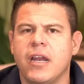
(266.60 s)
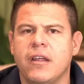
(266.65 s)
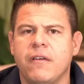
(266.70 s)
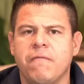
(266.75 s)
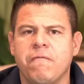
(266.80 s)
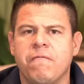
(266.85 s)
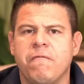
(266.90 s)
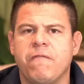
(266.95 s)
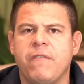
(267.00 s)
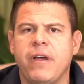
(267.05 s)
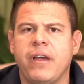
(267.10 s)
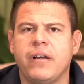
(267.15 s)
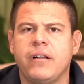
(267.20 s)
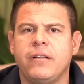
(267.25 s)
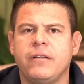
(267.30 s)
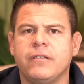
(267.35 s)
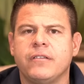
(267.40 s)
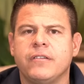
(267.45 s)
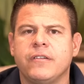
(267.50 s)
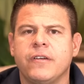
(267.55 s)

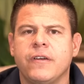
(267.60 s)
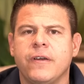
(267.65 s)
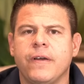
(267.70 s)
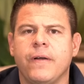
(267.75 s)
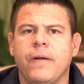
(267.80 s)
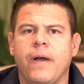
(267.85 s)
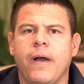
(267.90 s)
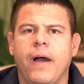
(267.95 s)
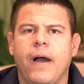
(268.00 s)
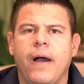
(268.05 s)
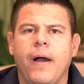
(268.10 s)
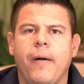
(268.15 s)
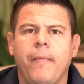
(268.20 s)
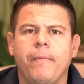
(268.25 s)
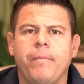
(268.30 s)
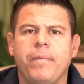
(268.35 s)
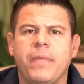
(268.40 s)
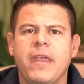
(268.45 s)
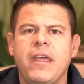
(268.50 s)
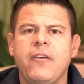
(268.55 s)
felt,
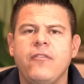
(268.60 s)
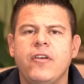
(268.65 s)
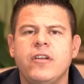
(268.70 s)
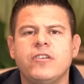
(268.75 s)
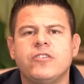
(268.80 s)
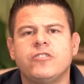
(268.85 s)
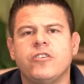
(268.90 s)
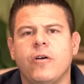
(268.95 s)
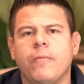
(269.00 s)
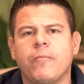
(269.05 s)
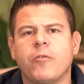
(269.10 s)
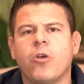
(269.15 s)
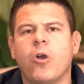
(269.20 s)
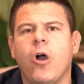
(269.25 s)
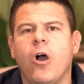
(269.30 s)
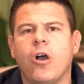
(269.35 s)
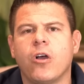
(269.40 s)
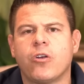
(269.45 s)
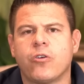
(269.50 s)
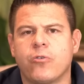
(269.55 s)
even some
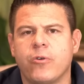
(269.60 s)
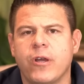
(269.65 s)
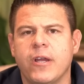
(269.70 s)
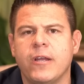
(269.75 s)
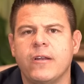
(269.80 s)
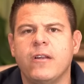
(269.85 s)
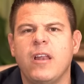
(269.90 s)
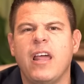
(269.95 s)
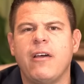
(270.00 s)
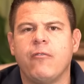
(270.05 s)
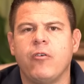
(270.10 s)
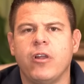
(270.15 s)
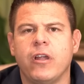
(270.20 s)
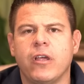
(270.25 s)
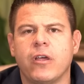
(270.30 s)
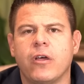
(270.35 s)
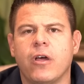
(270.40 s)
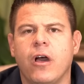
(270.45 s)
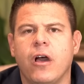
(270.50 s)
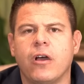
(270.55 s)
concrete,
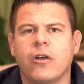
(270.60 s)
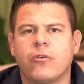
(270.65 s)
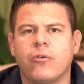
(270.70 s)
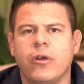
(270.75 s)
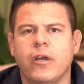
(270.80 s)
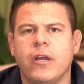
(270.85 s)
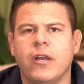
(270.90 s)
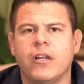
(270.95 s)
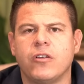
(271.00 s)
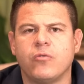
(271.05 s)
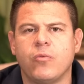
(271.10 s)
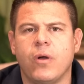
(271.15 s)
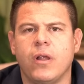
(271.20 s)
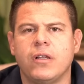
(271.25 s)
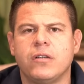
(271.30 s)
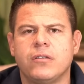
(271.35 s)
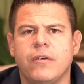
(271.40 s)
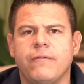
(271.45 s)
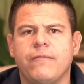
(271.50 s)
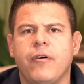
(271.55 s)
leveling concrete, as well
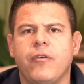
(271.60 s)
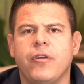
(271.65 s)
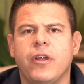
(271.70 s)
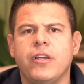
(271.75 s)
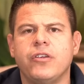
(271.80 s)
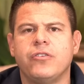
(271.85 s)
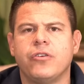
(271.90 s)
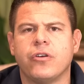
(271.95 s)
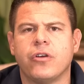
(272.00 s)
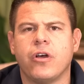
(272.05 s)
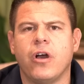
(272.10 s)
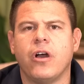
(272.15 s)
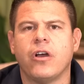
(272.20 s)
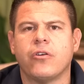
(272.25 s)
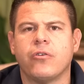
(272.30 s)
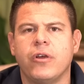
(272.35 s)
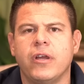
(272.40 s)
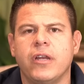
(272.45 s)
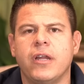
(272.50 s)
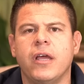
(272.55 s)
as some foundation
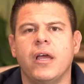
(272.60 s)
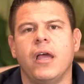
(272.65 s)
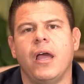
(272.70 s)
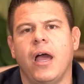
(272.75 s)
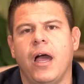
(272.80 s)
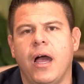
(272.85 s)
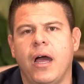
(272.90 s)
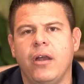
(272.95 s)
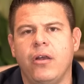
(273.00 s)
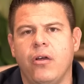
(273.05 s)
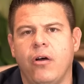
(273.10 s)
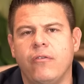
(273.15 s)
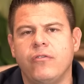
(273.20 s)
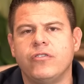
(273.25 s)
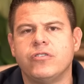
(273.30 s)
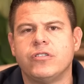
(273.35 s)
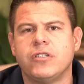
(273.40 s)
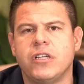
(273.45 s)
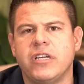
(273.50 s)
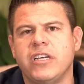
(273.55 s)
concrete, and
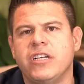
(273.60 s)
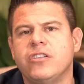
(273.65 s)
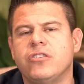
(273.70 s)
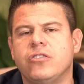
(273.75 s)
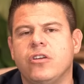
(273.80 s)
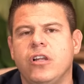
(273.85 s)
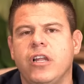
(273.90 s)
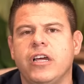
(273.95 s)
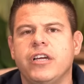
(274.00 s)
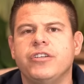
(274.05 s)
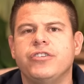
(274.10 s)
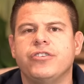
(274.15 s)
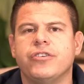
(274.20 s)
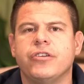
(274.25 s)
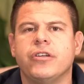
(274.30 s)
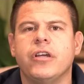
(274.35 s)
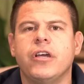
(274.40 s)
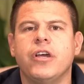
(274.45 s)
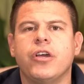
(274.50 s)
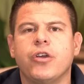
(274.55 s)
obviously
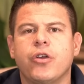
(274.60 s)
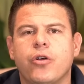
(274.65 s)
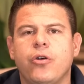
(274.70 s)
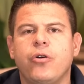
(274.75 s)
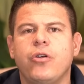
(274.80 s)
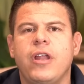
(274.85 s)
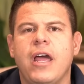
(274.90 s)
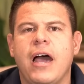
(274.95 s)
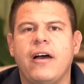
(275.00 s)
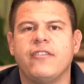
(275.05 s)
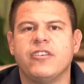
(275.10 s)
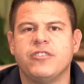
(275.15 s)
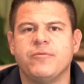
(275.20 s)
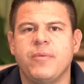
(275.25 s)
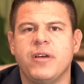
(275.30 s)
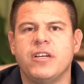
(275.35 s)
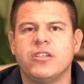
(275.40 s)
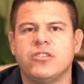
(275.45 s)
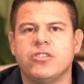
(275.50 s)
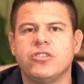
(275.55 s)
insulation could have
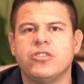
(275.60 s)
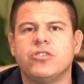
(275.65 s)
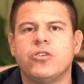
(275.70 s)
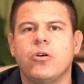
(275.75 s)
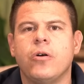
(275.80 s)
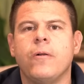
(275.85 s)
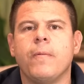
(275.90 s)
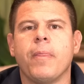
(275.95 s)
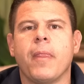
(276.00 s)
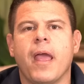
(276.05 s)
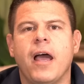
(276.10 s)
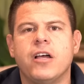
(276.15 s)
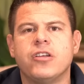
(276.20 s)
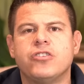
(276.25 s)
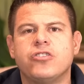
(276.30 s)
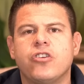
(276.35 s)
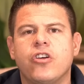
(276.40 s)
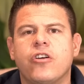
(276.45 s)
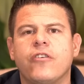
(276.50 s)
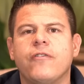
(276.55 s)
asbestos. So a
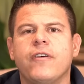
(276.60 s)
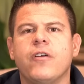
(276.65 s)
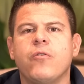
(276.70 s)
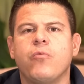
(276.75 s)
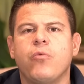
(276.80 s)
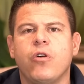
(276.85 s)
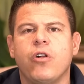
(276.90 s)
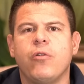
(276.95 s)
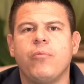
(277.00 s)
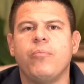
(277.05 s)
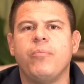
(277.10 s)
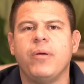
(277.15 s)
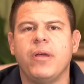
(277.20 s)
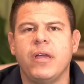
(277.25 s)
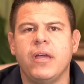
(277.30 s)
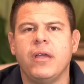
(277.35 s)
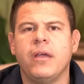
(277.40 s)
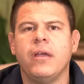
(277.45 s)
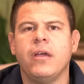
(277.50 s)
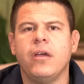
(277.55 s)
survey will
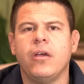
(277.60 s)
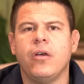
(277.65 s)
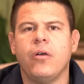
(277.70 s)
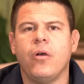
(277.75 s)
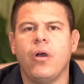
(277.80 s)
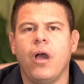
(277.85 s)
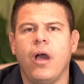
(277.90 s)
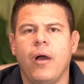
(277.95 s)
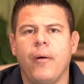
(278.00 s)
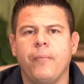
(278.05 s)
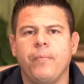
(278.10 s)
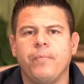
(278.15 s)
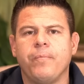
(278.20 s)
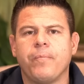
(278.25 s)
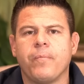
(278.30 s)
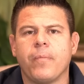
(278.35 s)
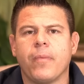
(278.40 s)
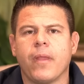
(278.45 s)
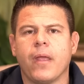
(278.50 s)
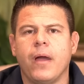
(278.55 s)
be
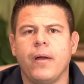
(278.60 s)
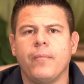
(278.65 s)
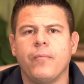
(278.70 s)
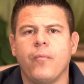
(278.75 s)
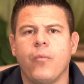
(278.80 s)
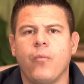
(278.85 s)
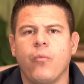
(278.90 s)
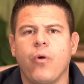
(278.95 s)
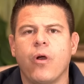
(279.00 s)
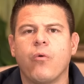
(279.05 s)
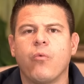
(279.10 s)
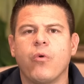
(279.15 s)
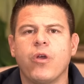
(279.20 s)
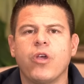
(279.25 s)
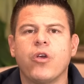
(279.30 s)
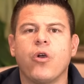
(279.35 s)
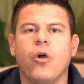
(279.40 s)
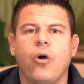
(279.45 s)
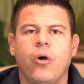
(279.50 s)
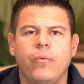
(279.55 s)
where we
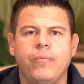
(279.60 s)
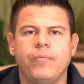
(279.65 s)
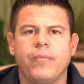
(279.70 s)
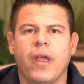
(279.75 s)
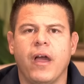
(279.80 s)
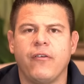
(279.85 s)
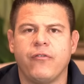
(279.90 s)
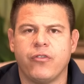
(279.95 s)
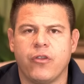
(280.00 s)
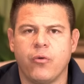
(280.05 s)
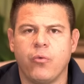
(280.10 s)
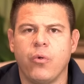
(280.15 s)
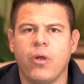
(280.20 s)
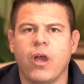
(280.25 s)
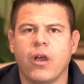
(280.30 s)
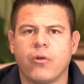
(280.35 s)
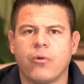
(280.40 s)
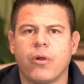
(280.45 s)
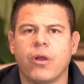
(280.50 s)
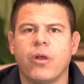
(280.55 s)
go after we
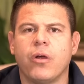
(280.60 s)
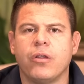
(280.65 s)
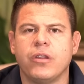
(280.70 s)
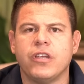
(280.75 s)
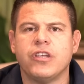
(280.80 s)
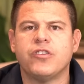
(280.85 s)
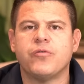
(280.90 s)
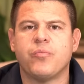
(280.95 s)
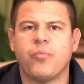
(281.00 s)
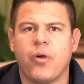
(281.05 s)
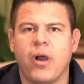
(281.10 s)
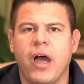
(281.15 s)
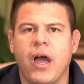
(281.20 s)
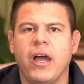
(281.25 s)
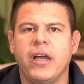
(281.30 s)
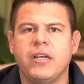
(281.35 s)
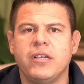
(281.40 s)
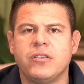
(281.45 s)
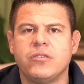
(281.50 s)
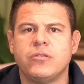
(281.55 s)
agree on this
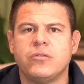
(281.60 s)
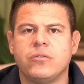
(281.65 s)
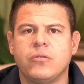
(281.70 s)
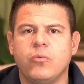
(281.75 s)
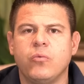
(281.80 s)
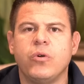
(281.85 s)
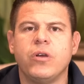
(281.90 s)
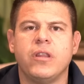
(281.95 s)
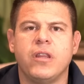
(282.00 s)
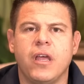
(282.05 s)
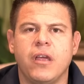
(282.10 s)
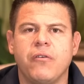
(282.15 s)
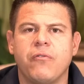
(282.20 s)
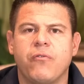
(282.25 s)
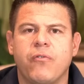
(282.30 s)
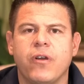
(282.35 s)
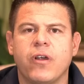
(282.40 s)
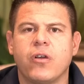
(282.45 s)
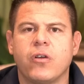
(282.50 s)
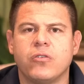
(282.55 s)
price with a
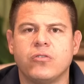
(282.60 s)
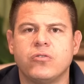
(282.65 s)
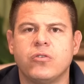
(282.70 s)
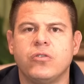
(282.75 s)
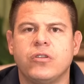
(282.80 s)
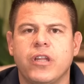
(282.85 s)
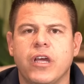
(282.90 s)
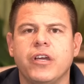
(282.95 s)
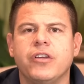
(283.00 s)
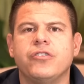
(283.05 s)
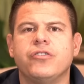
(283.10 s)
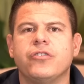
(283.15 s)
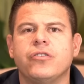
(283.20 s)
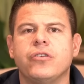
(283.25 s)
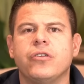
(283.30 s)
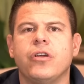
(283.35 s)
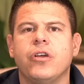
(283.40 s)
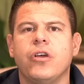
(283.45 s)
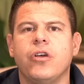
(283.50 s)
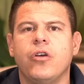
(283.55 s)
free consultation.